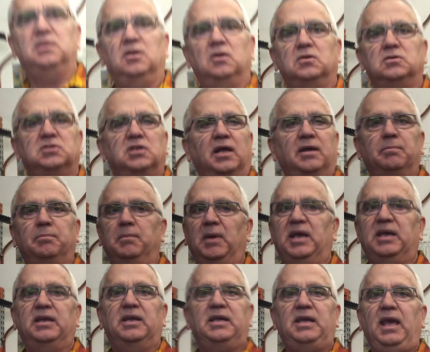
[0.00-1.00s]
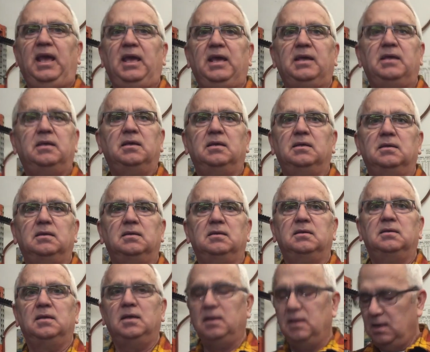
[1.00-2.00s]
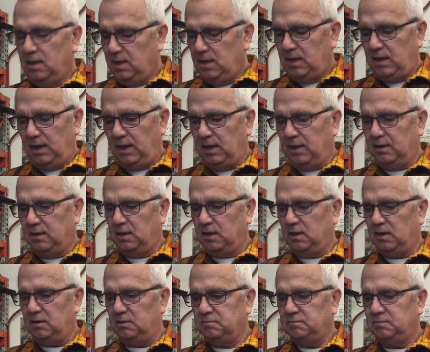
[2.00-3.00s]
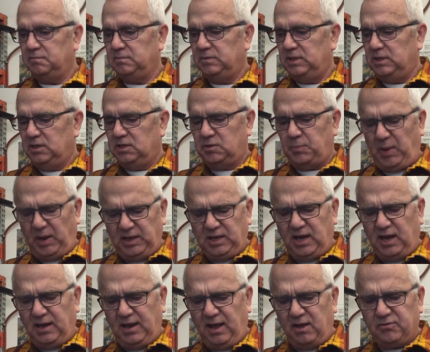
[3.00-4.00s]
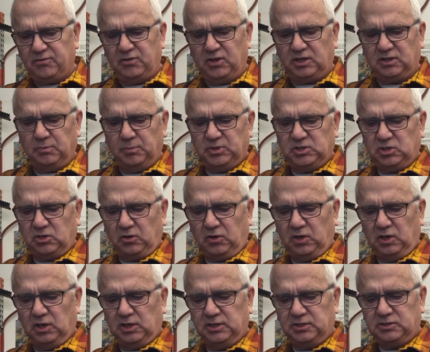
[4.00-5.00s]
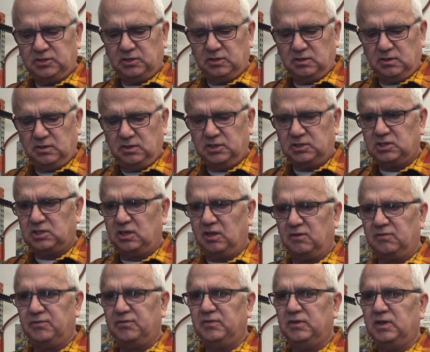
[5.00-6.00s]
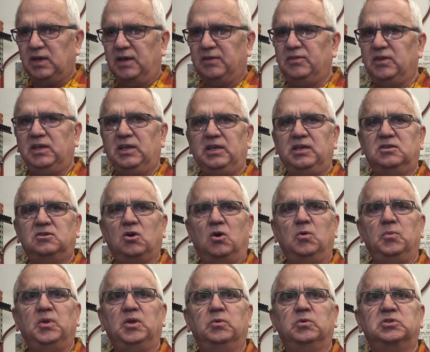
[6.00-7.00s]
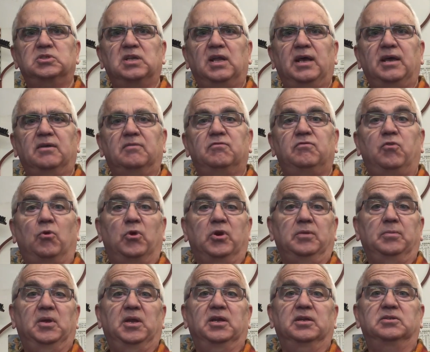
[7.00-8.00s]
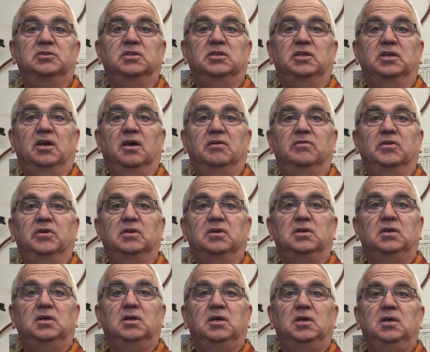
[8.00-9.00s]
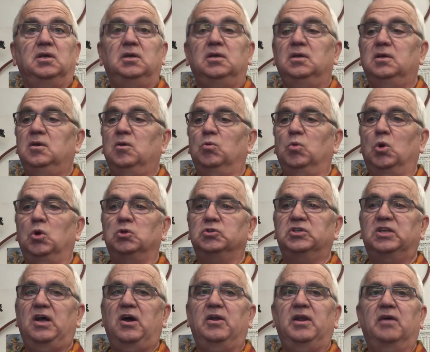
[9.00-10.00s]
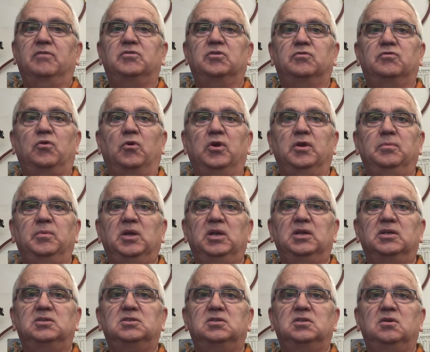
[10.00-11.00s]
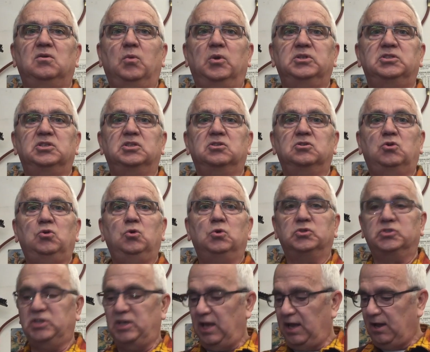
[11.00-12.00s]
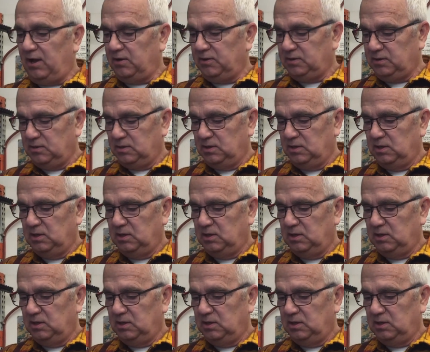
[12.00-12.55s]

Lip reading: You know, it's like making a cake. And depending on how thick the material is, this stuff, I think he told me, was like 40 minutes in the oven. Rolls it out after 40 minutes. Once it cools down,